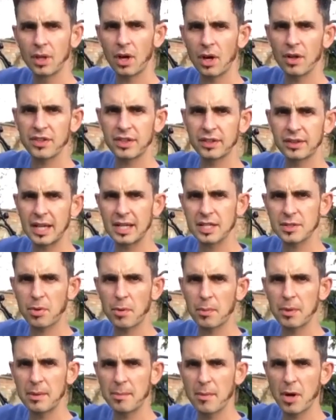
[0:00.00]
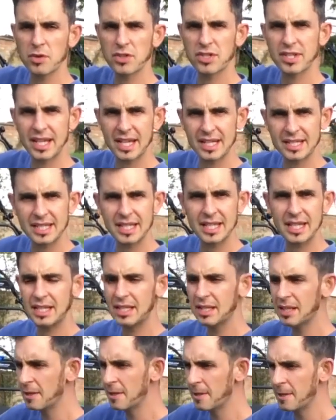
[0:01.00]
I think that's probably the most
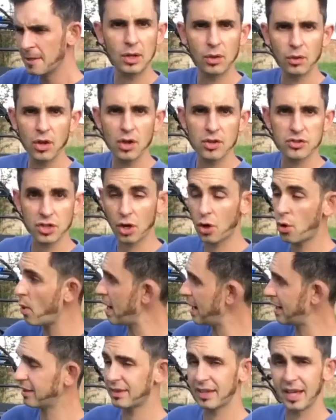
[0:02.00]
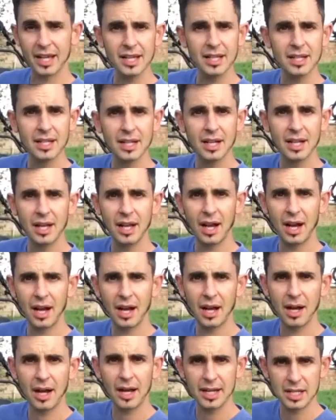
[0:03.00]
skitty, although it's a quick thing
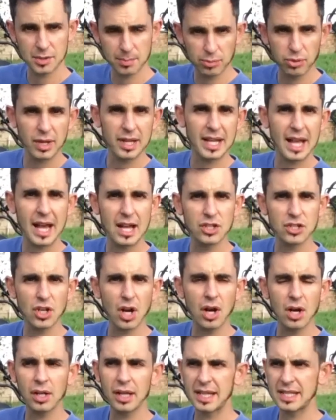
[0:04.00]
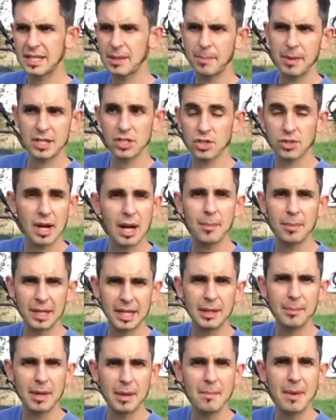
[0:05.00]
and it's pretty agile, it's a bit scrabbly
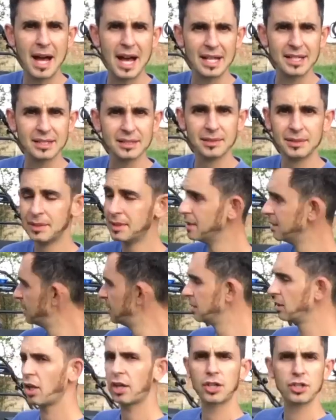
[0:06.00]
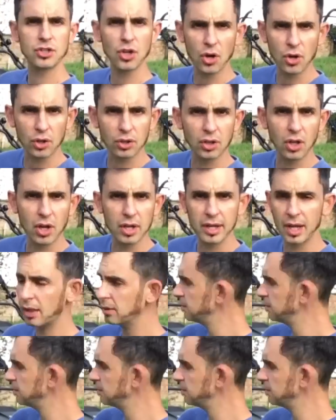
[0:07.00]
and a bit mad, like a dog on lino.